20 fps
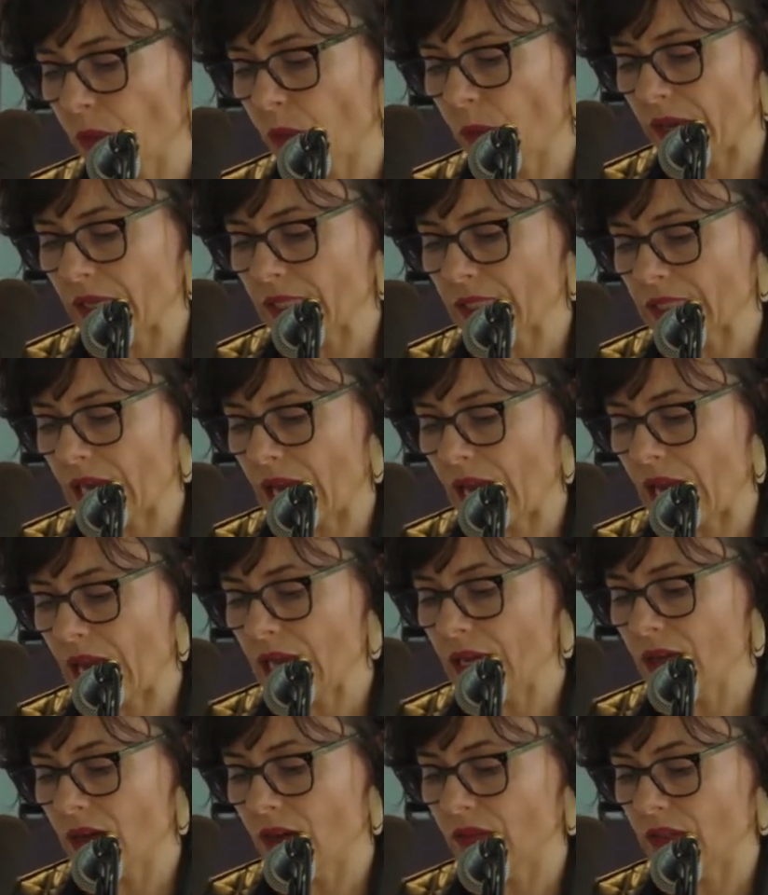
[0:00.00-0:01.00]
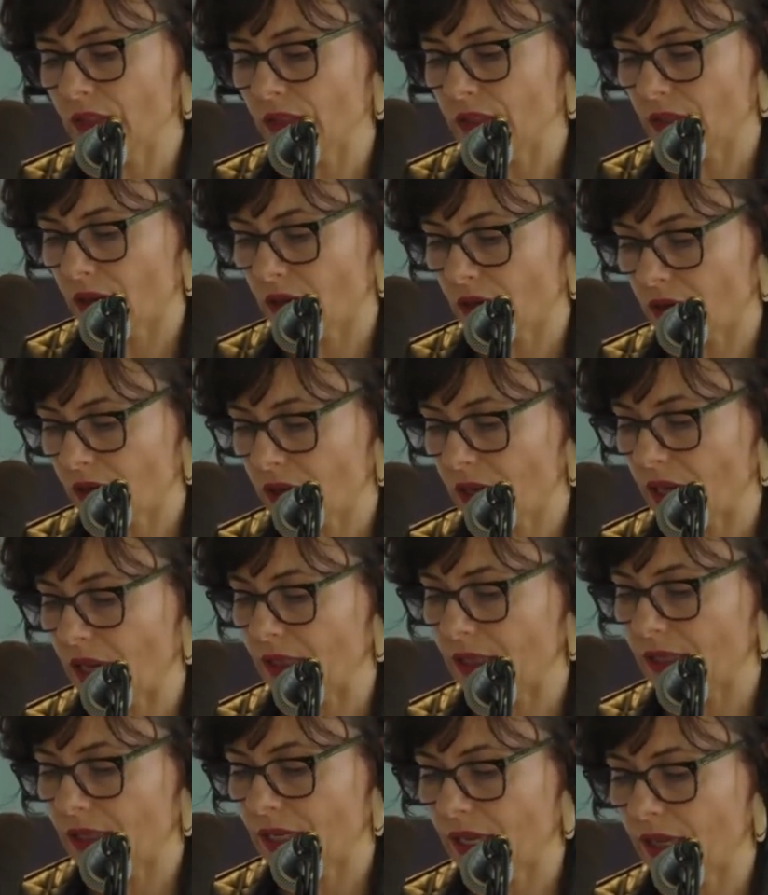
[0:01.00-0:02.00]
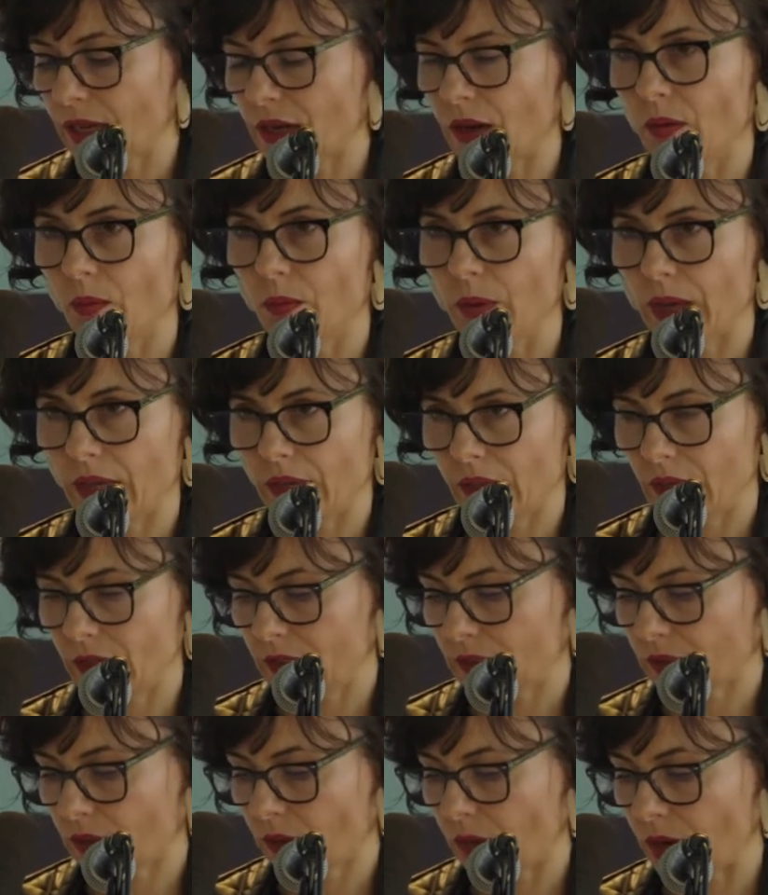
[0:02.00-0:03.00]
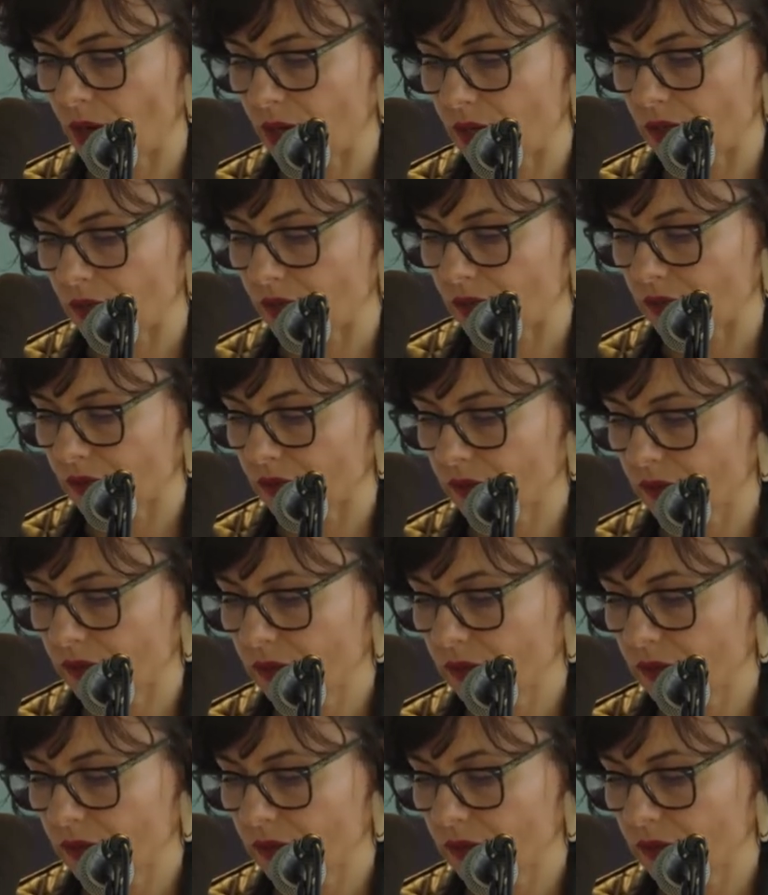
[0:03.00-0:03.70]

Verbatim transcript: wet eye of the dark and take away its quiet.